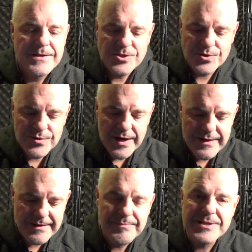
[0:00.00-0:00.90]
So I
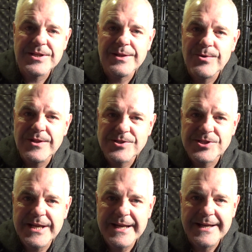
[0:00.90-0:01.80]
think basically what they're
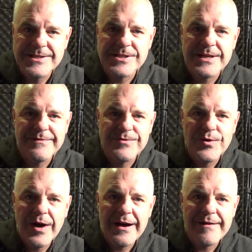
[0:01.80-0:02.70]
saying is if
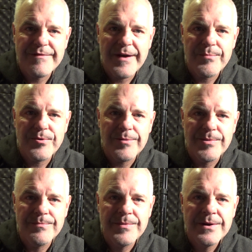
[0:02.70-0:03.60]
you have that
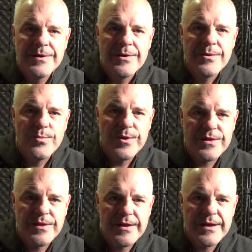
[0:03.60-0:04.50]
problem
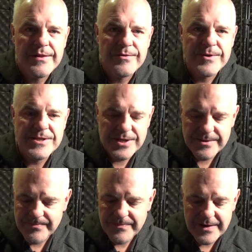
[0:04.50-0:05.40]
with the
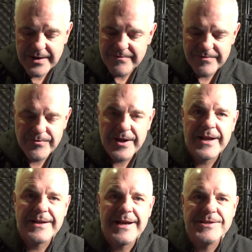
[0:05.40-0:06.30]
razor, they've
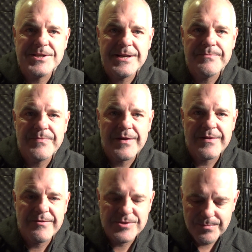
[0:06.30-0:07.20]
recognised it,
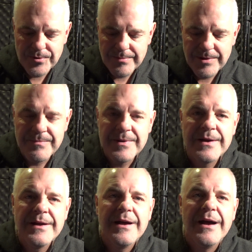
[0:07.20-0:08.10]
that there is a problem,
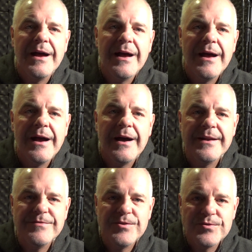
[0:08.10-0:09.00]

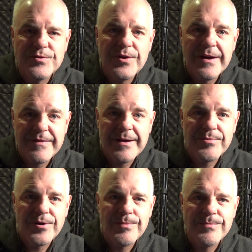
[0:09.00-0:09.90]
and if you do have
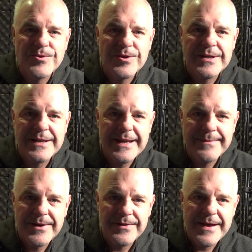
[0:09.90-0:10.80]
that problem, you can
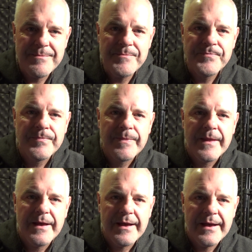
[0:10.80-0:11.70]
email them
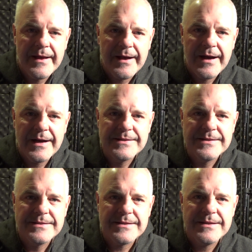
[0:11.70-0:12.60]

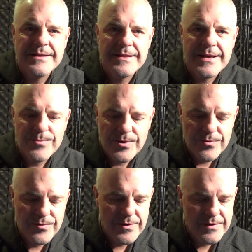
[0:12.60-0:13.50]
and they
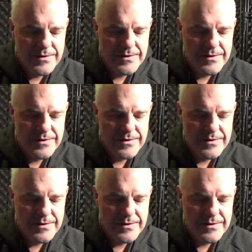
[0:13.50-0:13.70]
will